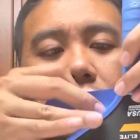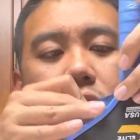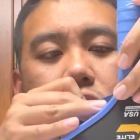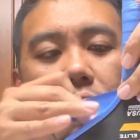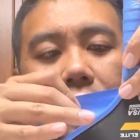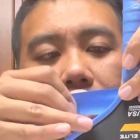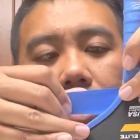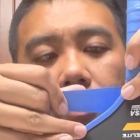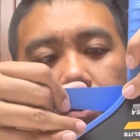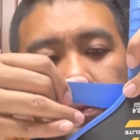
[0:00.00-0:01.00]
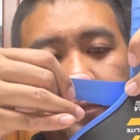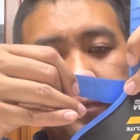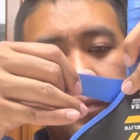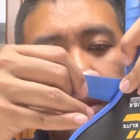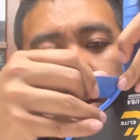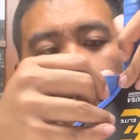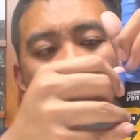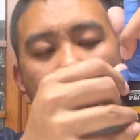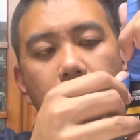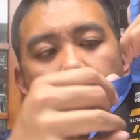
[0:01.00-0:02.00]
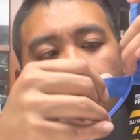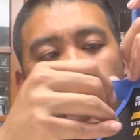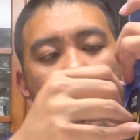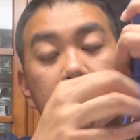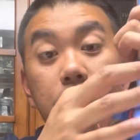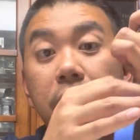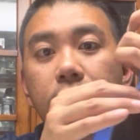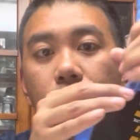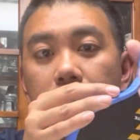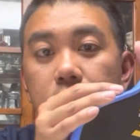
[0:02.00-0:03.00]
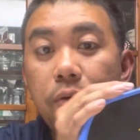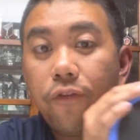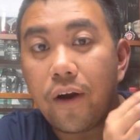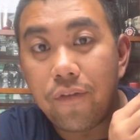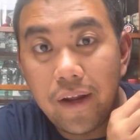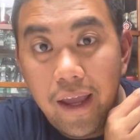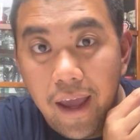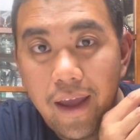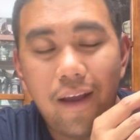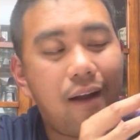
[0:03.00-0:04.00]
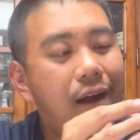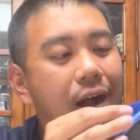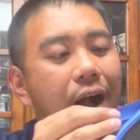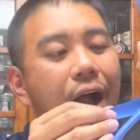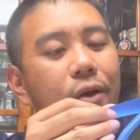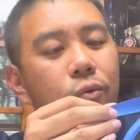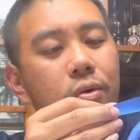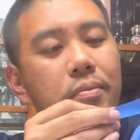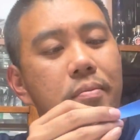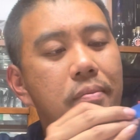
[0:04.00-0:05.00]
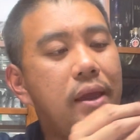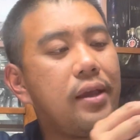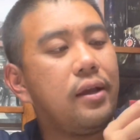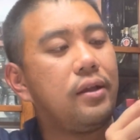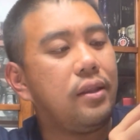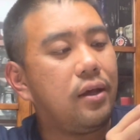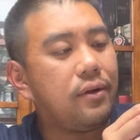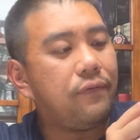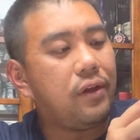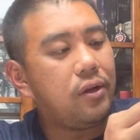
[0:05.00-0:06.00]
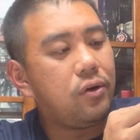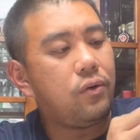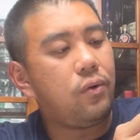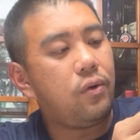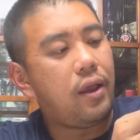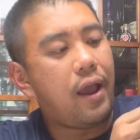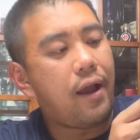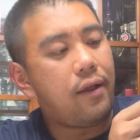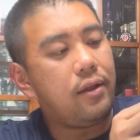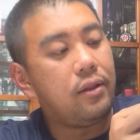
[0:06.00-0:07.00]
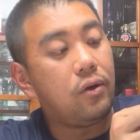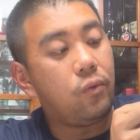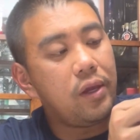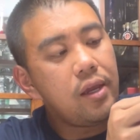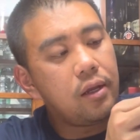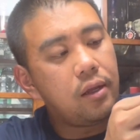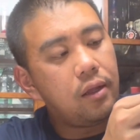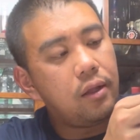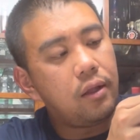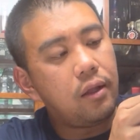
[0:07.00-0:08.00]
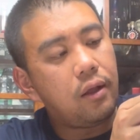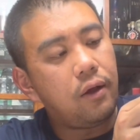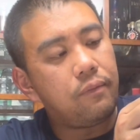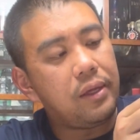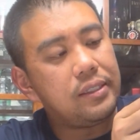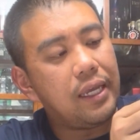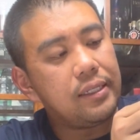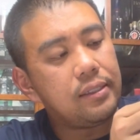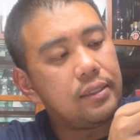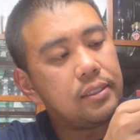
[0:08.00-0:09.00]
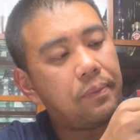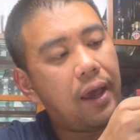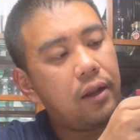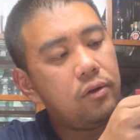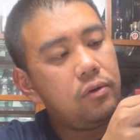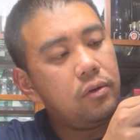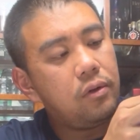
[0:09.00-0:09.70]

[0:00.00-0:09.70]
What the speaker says: to try out. And speaking of which, before I forget, I will be making another video in a week of me testing this paddle.